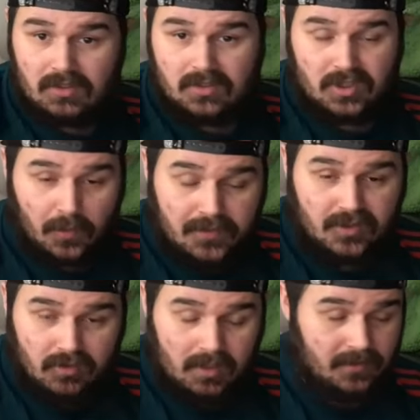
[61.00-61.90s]

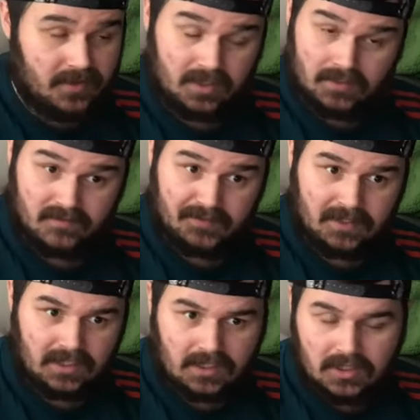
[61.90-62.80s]
subscribers, can't even
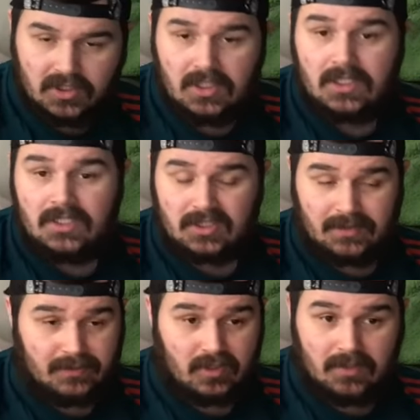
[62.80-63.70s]
speak English,
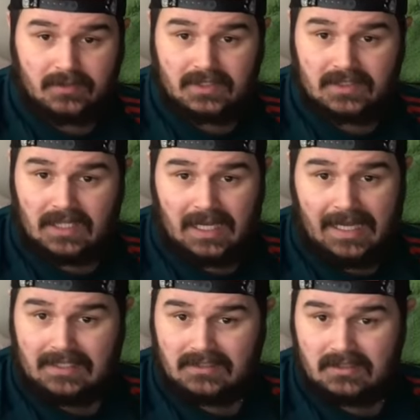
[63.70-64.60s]
subscribers in the
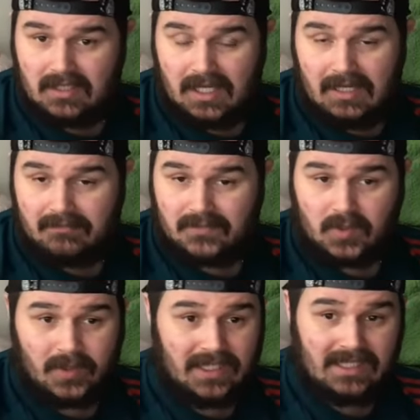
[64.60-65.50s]
last
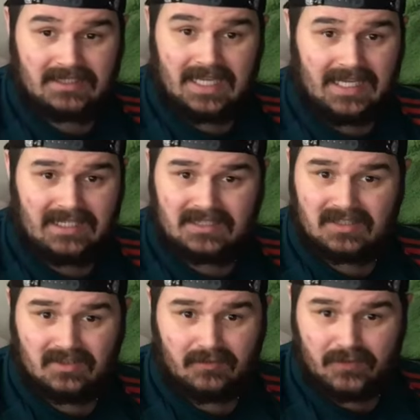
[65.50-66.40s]
28 days.
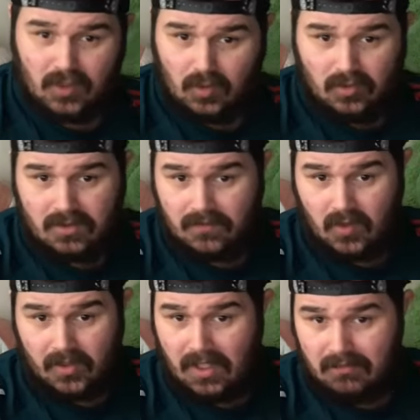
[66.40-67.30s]
Like, the views have
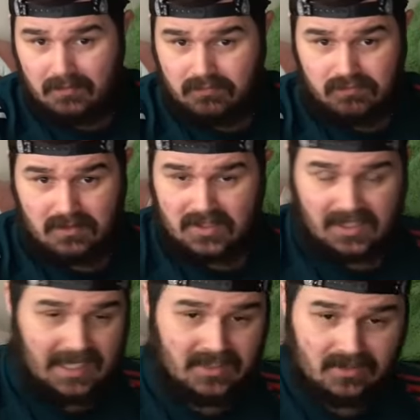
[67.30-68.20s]
gone up
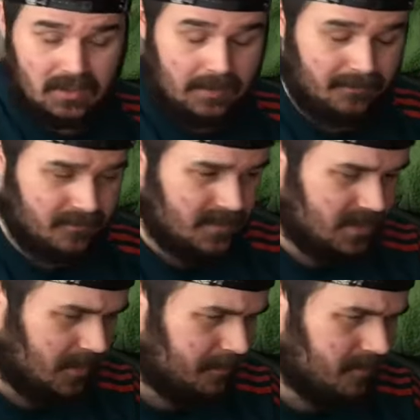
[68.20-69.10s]
substantial.
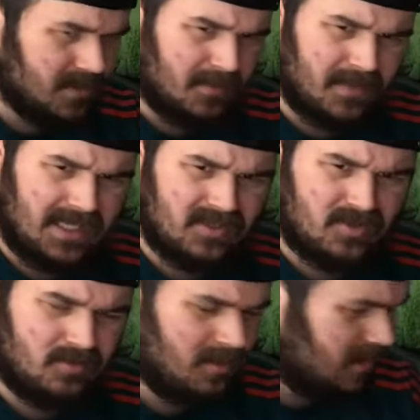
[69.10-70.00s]

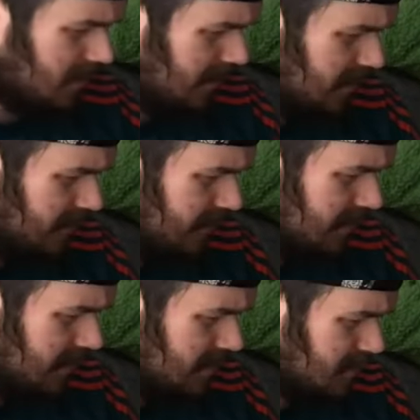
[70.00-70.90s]
I don't even think
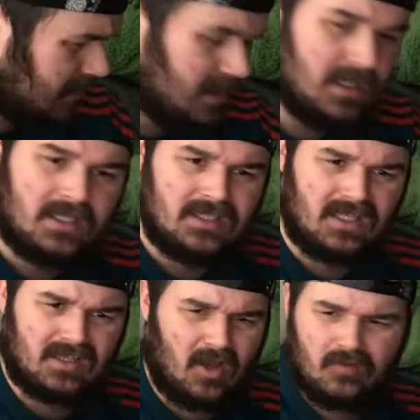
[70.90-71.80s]
I can speak.
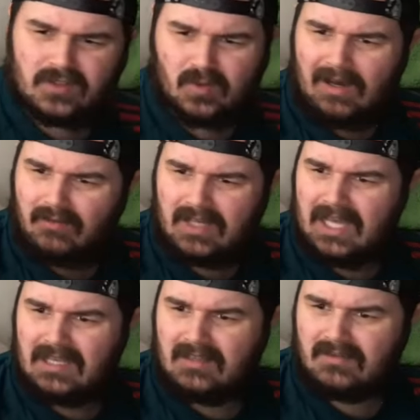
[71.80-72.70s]
Like, over
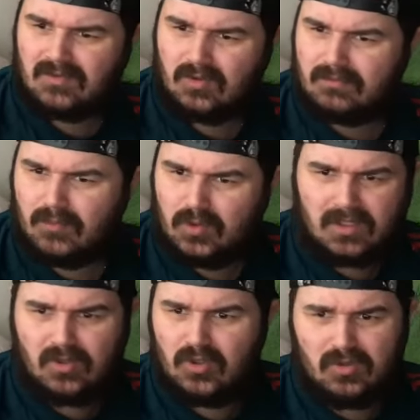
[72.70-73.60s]
12k, not more
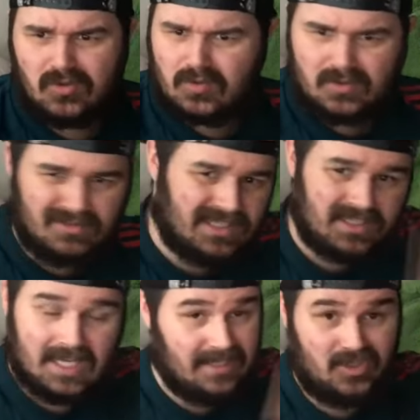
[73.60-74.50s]
than the usual. And it's
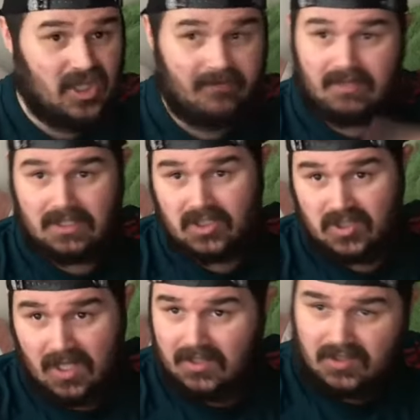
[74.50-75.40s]
like, it's generally just
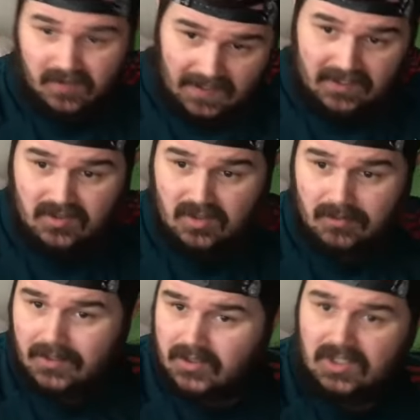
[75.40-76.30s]
nuts. So thank you so
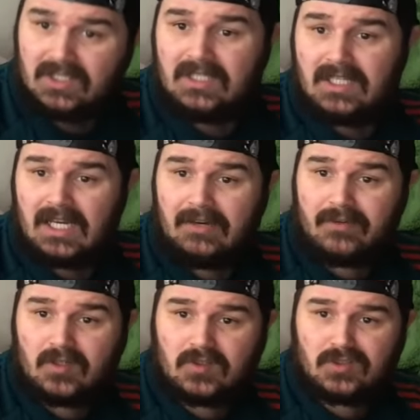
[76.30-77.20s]
much for
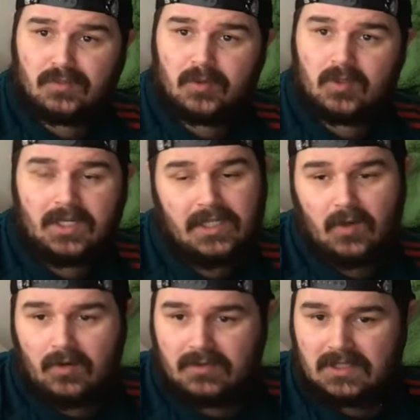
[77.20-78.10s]
the constant support. I
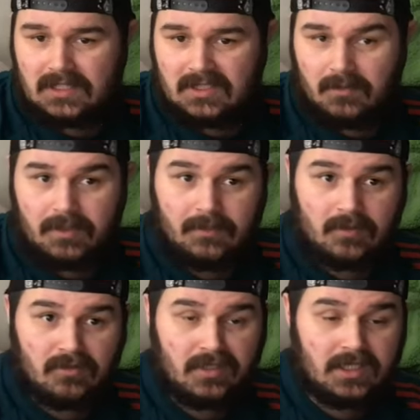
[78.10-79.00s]
know obviously some people
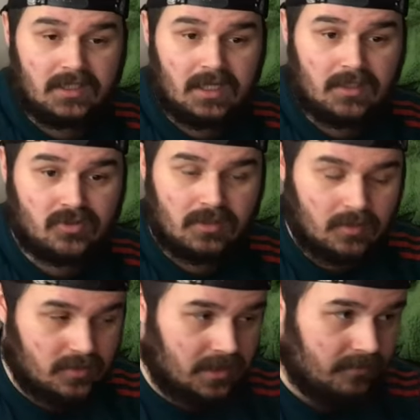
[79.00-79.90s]
are in here that are
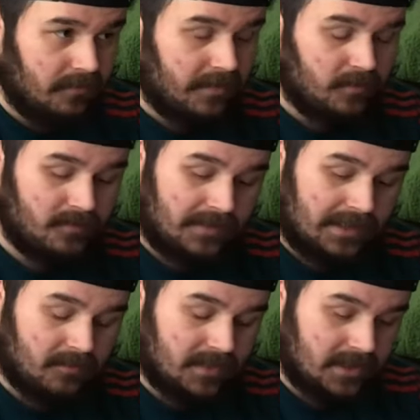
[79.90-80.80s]
trolls and everything, and we
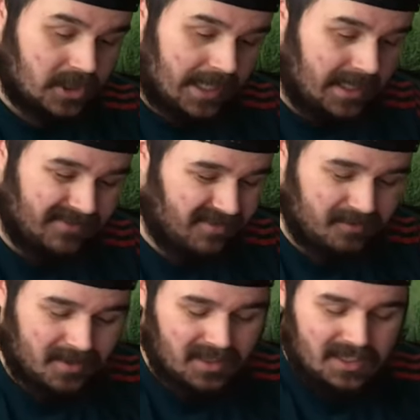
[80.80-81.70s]
get them in the chat and everything,
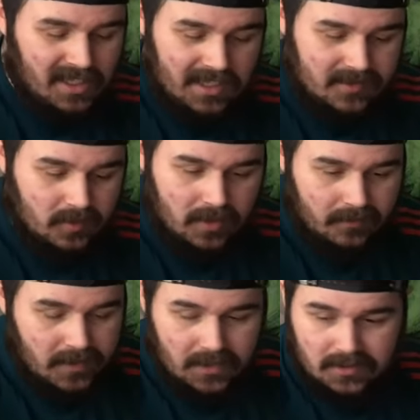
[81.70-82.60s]
but it's all
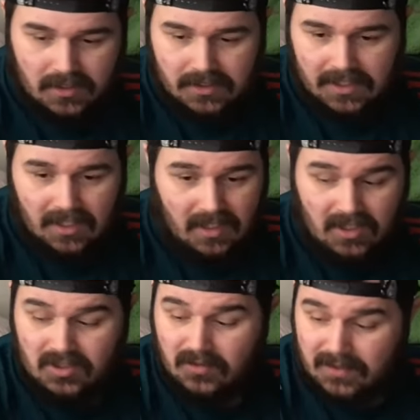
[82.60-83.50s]
love at the end of the day.
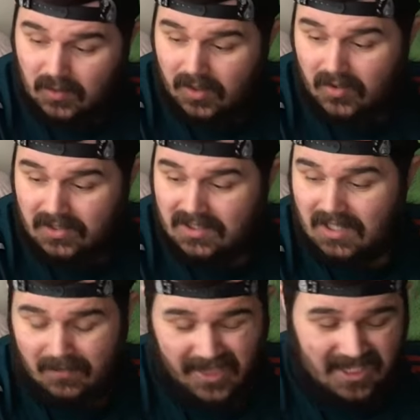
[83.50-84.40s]
To be quite honest,
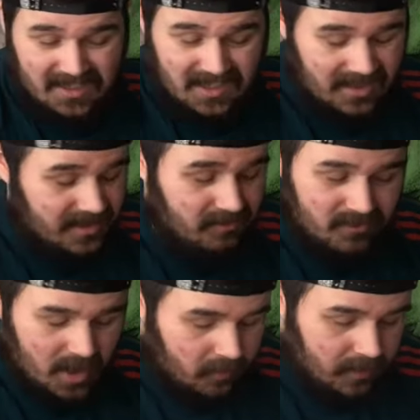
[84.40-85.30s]
I'm thick skinned,
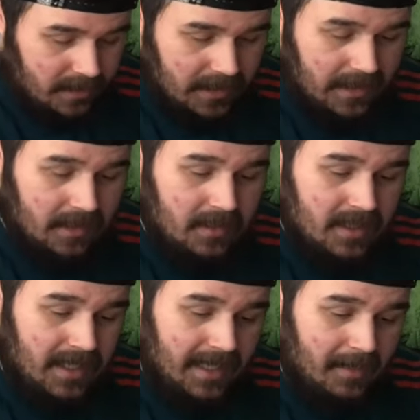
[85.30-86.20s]
don't really care.
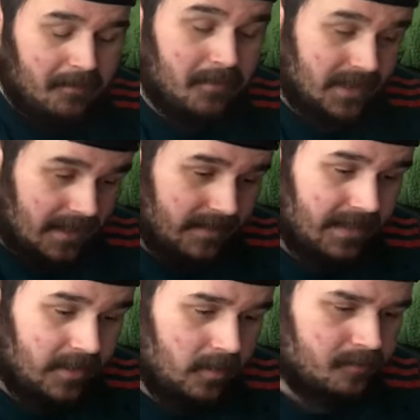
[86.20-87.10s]
But yeah,
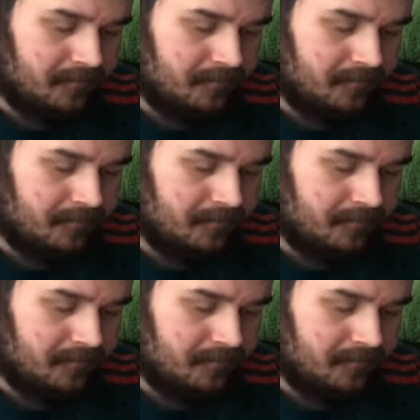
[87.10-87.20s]
thank you.